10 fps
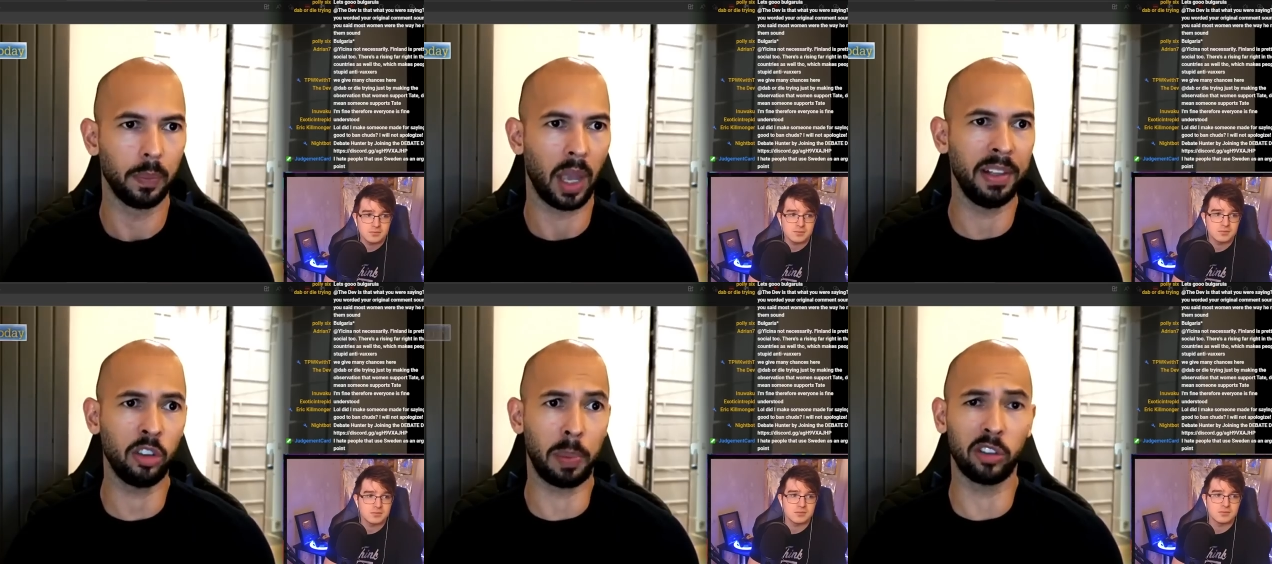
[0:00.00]

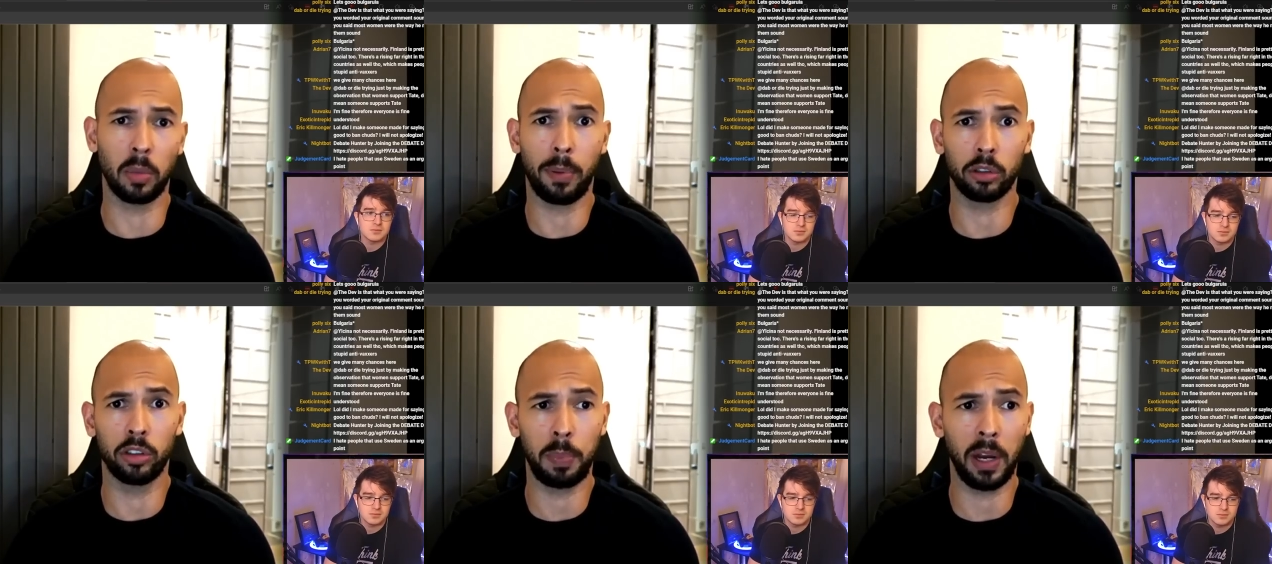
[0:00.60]
Speaker 1: And this is based on my
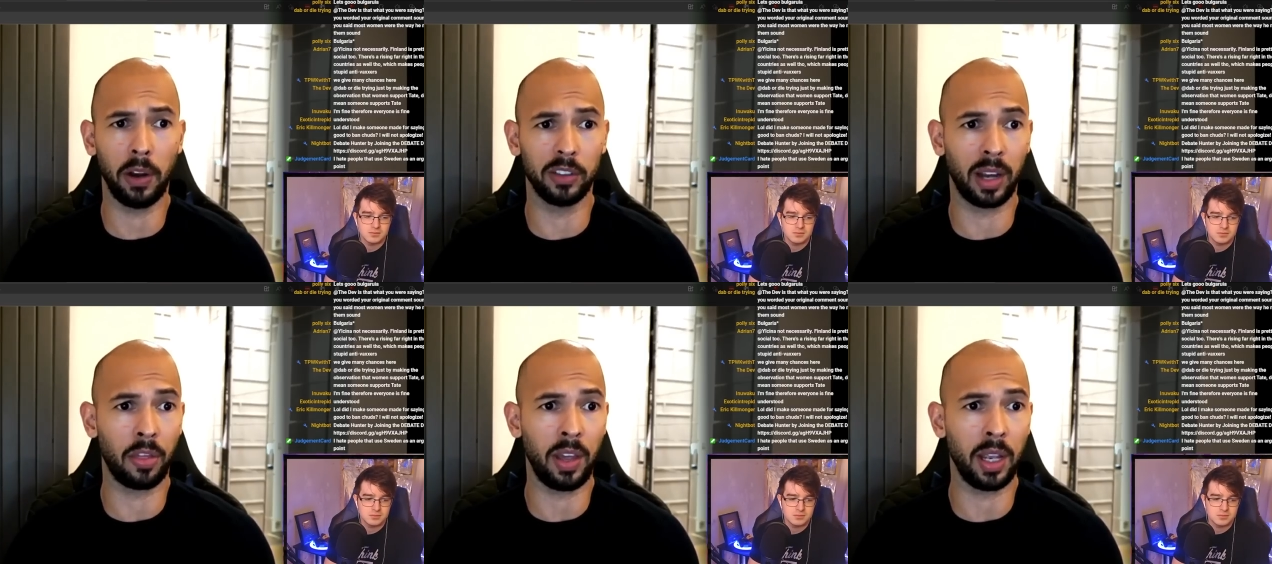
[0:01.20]
personal
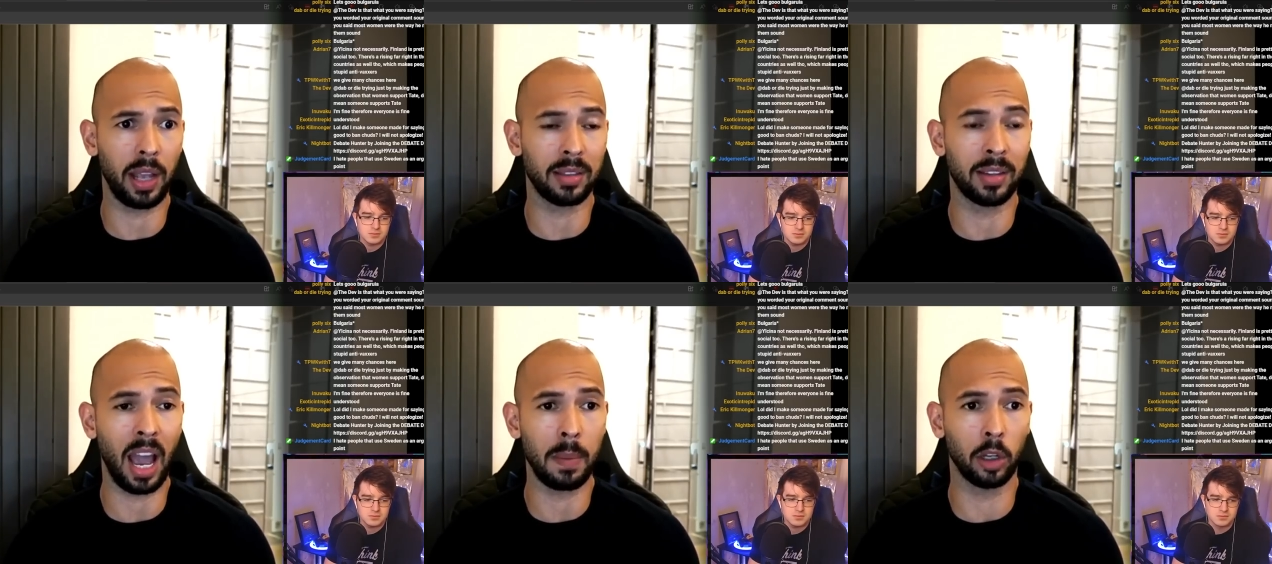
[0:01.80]
experience. And I think at
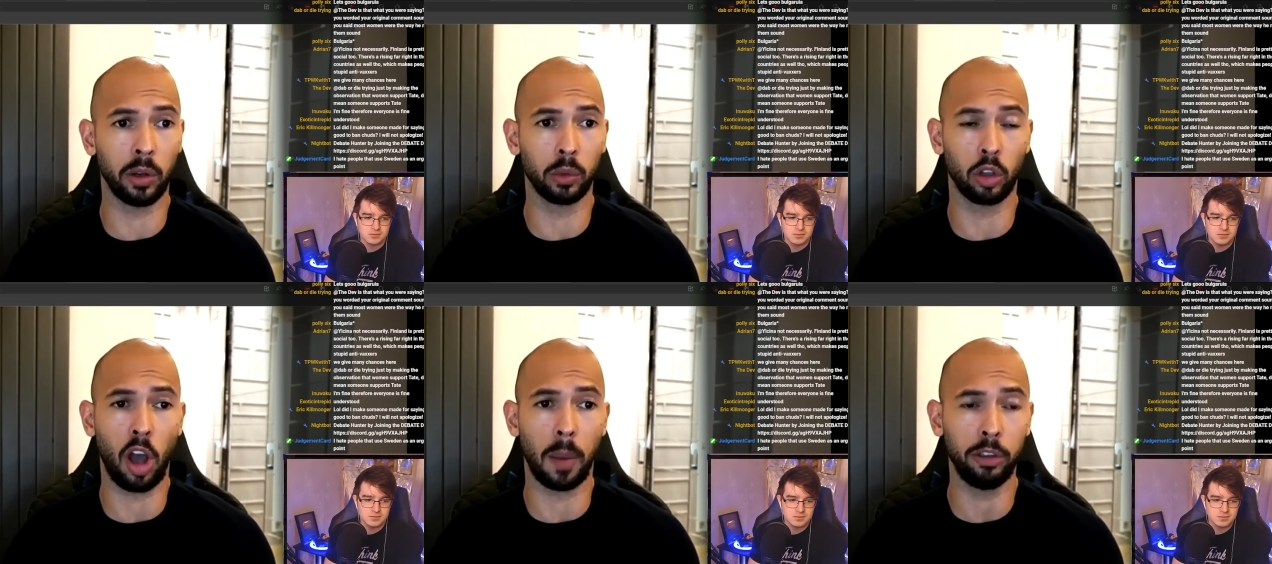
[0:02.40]
the time there
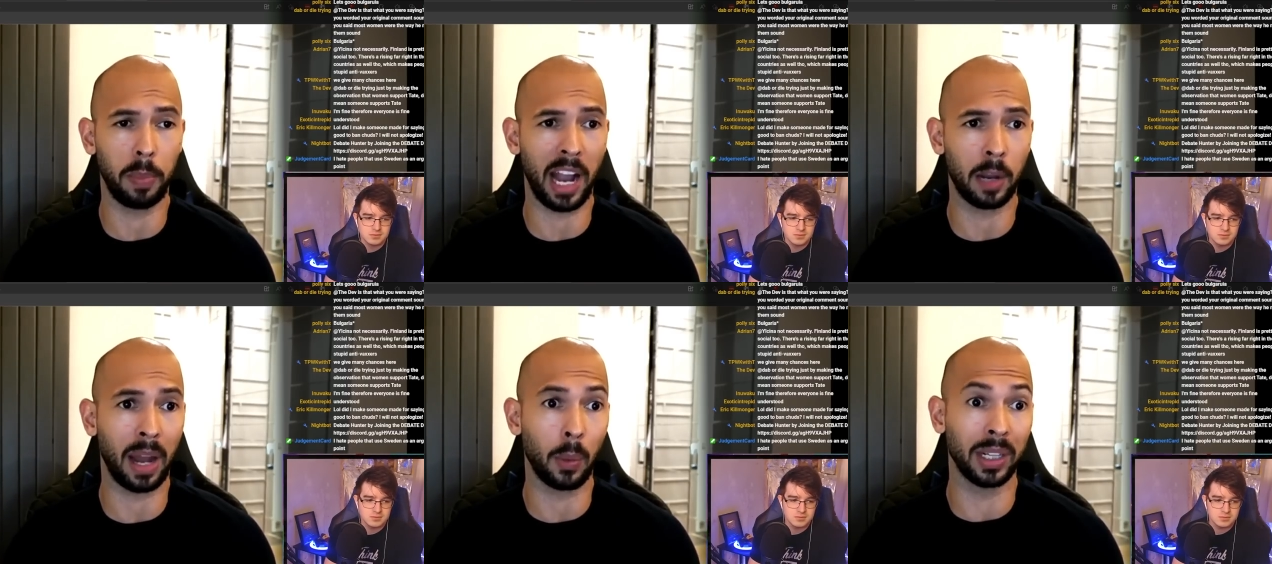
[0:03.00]
was a lot of
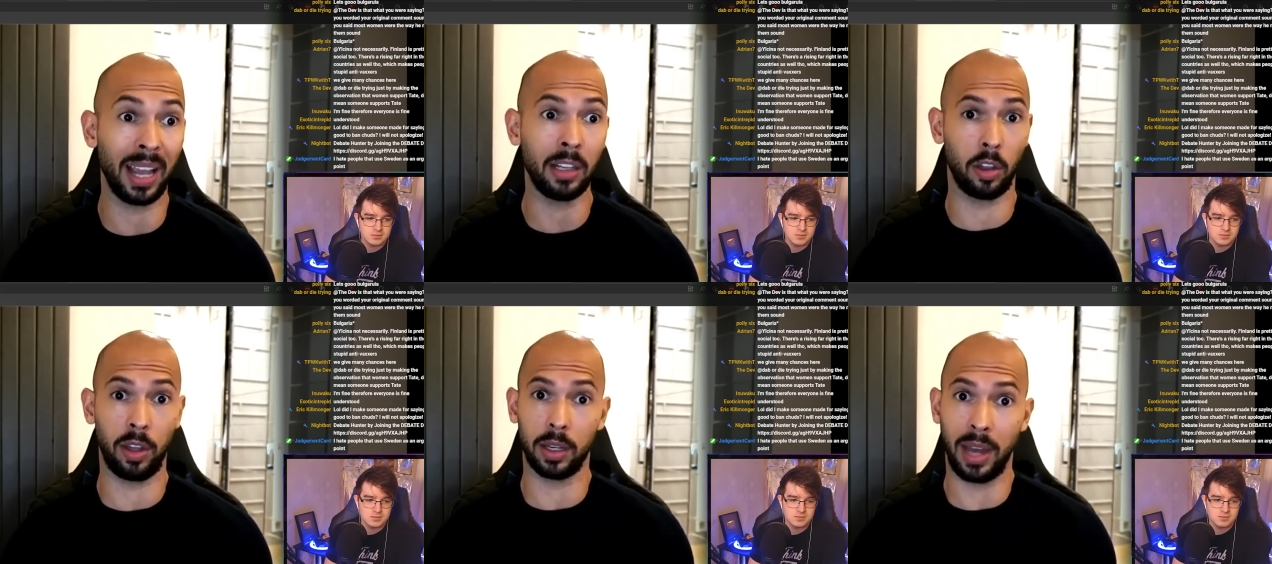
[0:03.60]
pushback, but I would
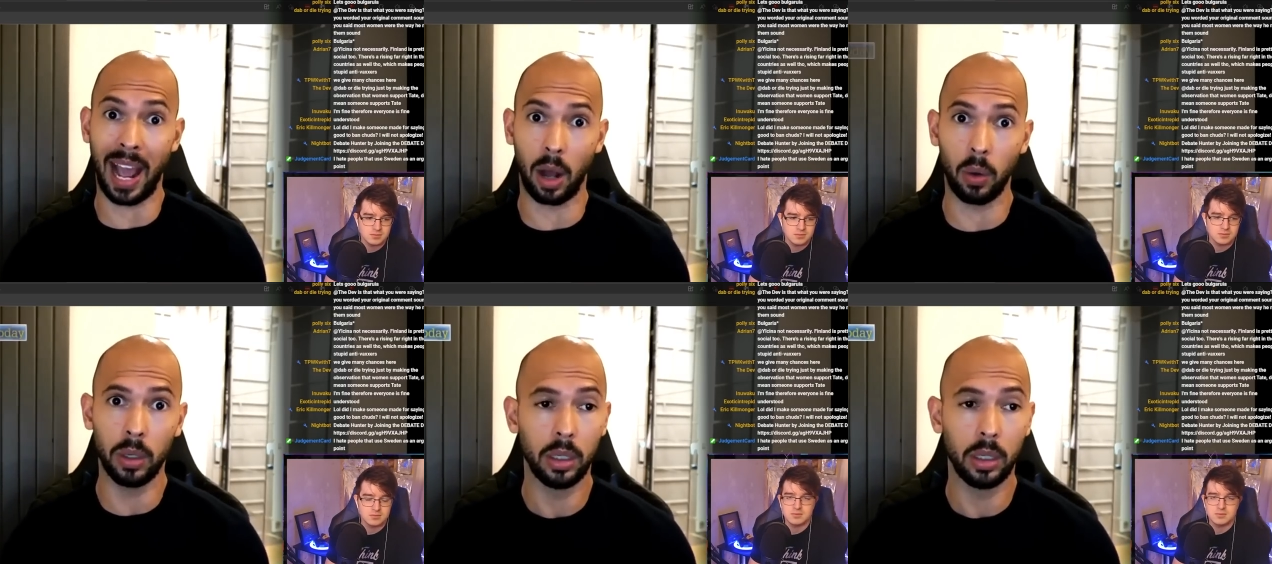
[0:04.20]
like to think now